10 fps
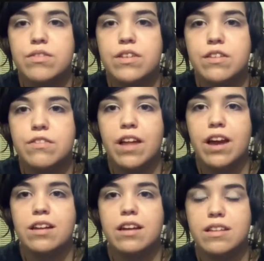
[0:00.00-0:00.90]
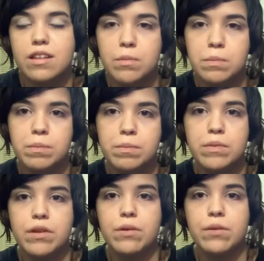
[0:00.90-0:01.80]
Finnish flag, because it's
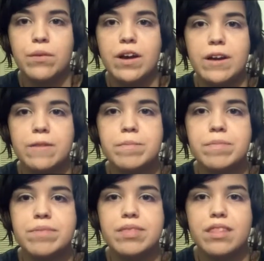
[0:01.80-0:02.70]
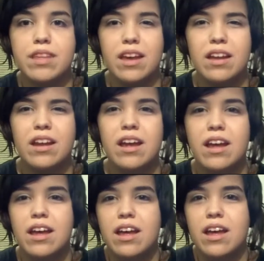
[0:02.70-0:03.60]
blue and white. And
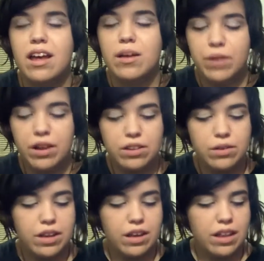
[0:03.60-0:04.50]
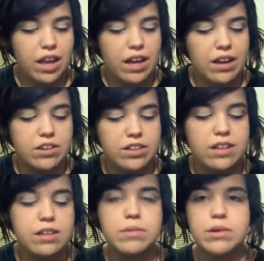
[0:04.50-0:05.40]
we also need a lighter
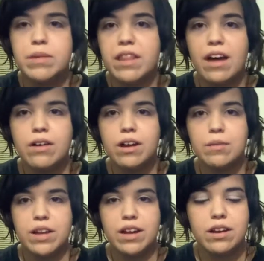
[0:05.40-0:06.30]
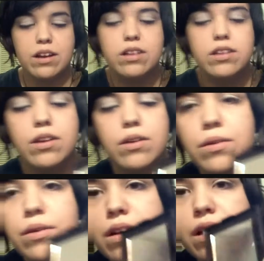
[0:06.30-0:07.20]
shade of blue, but that'll come later.
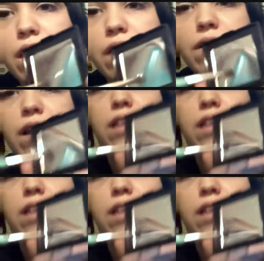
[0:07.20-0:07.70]
So I've